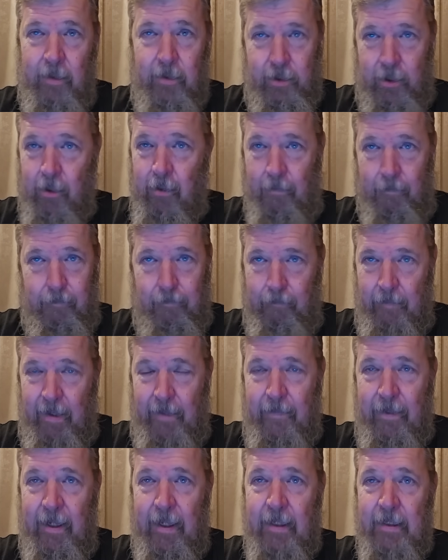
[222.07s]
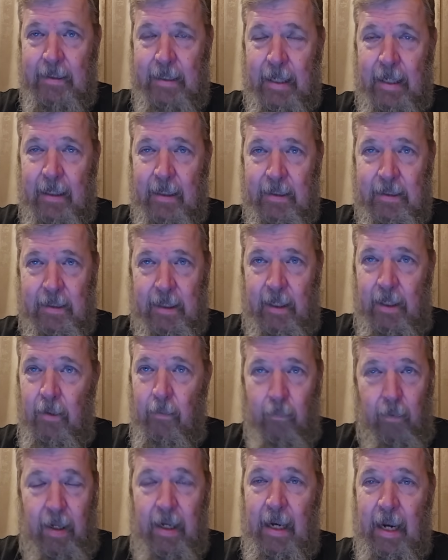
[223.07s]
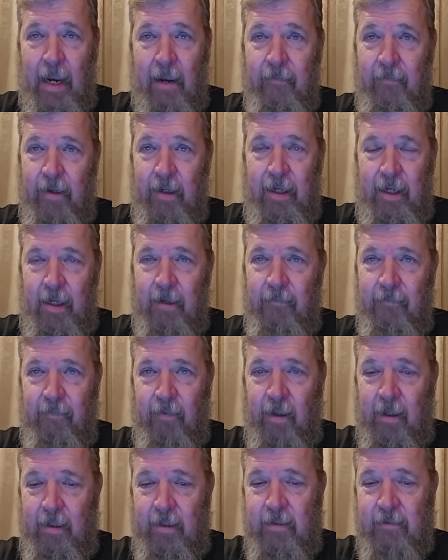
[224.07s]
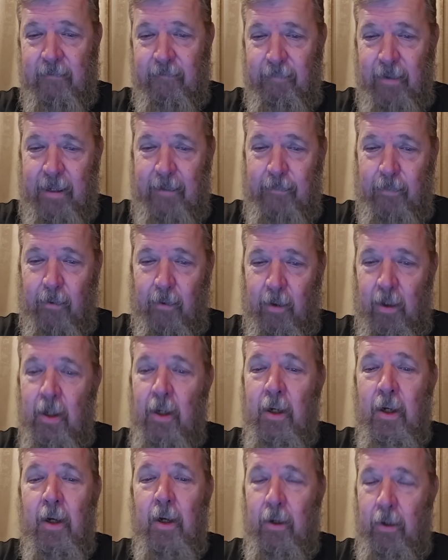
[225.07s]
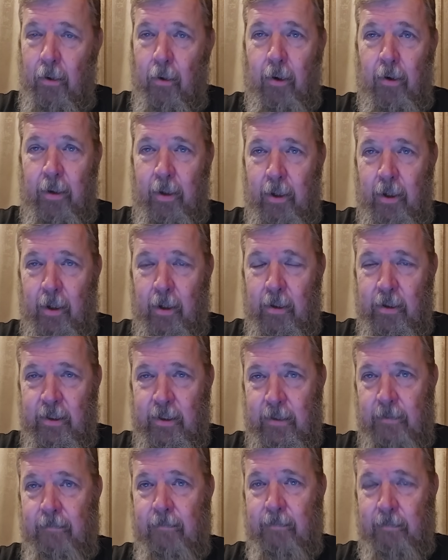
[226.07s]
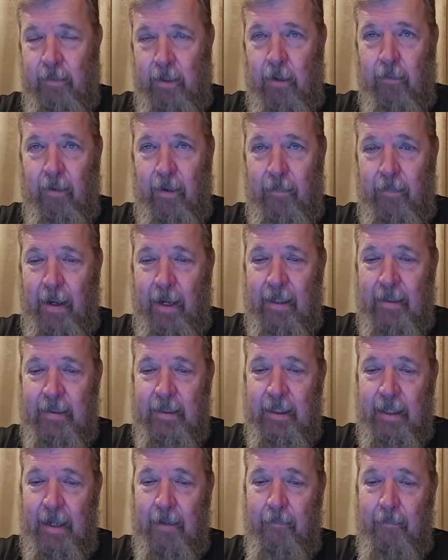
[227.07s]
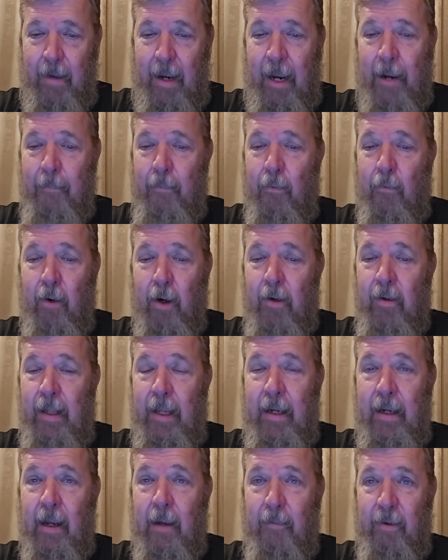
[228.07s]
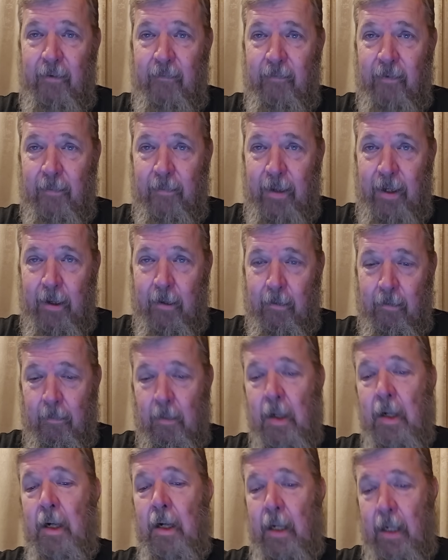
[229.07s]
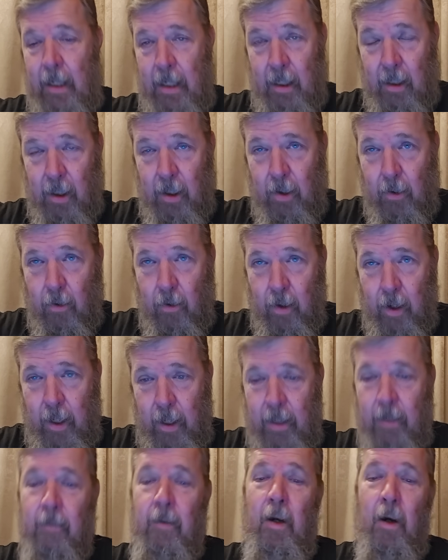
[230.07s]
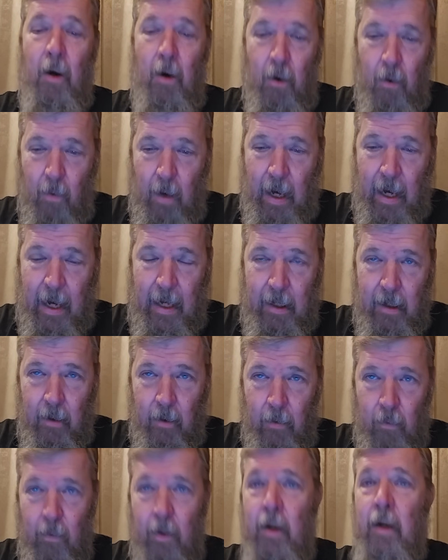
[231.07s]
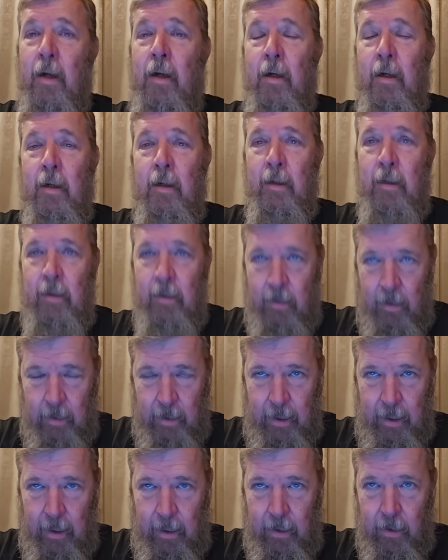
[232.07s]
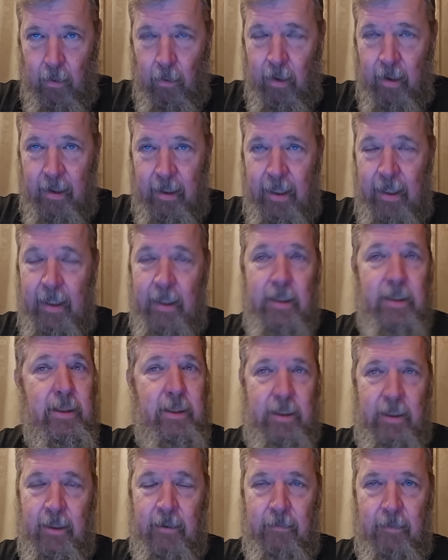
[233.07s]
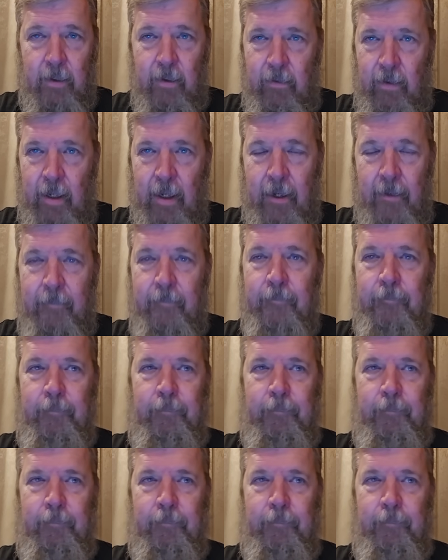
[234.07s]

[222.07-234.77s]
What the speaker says: Sure, me being in Tennessee, we have an influx of people. Northerners. Going back to that map, where are they coming from here? Illinois, Ohio, the Northeast, okay.